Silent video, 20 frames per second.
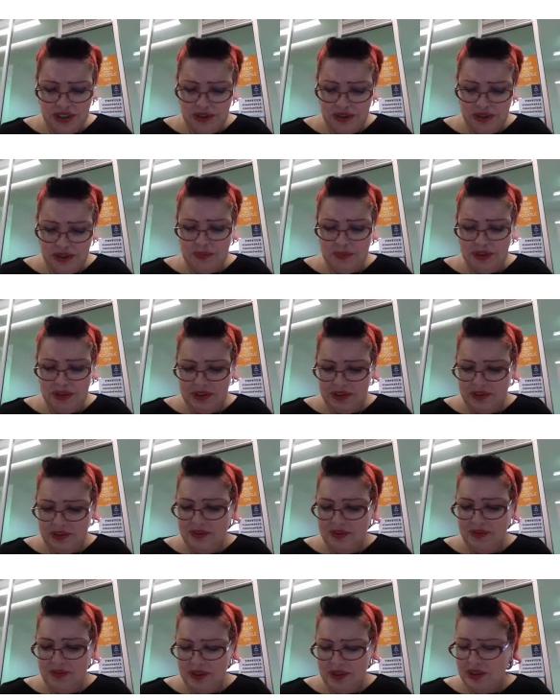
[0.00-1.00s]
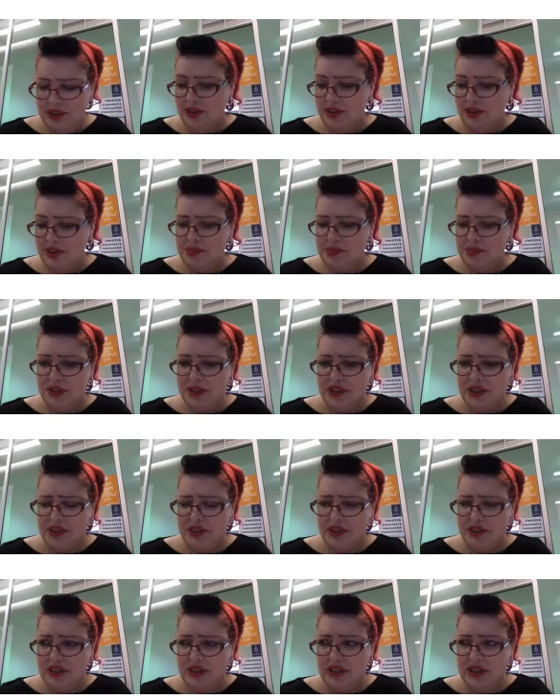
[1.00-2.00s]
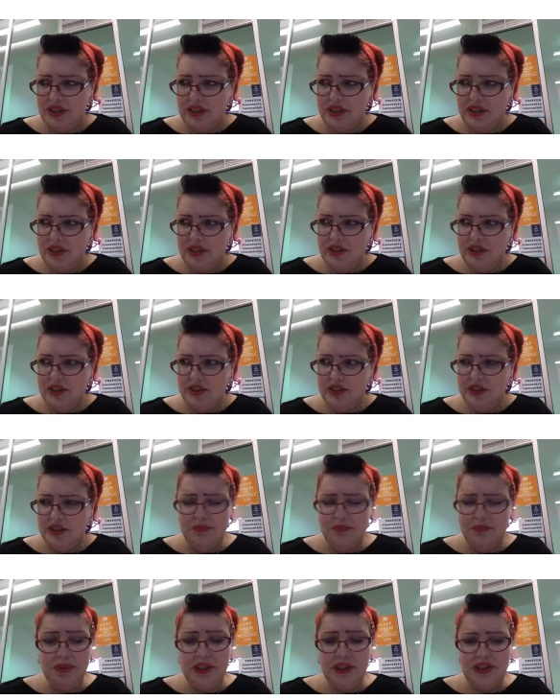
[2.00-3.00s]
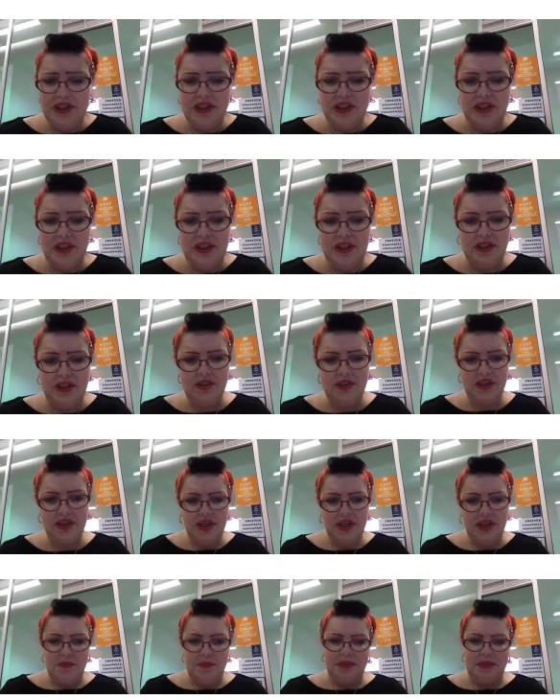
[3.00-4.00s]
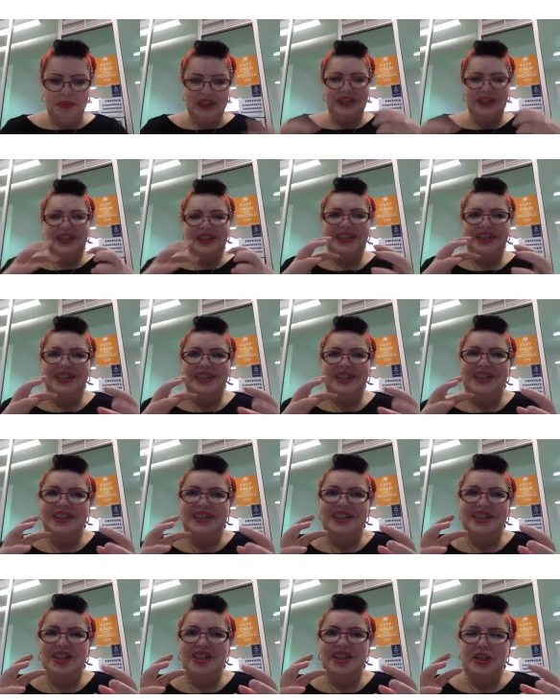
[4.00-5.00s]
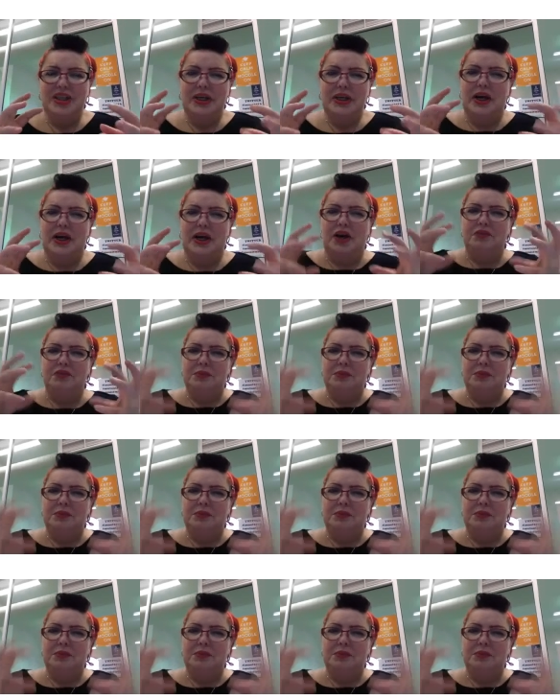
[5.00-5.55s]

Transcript: Yeah, I don't think everyone can be motivated all at the same time. I think that